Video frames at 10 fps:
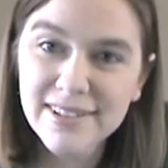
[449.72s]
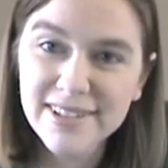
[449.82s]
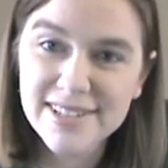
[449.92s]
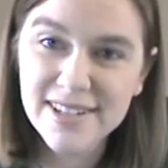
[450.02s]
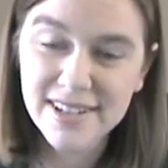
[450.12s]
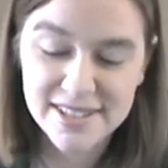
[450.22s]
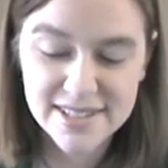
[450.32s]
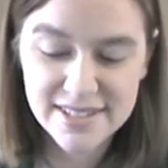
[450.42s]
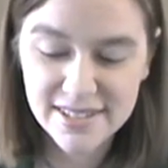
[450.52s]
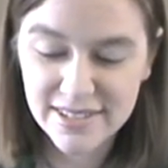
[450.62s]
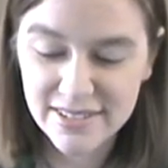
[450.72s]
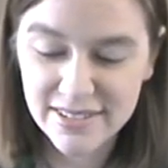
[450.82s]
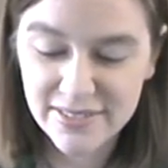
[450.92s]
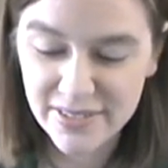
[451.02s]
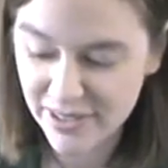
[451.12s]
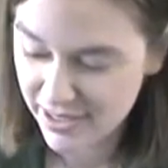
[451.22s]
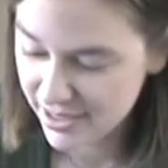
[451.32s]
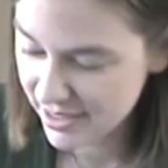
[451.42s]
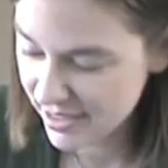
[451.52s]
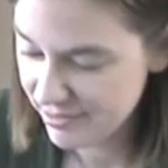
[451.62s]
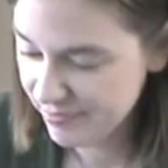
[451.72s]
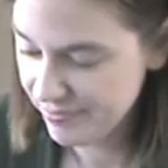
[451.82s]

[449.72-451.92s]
It does. Very good.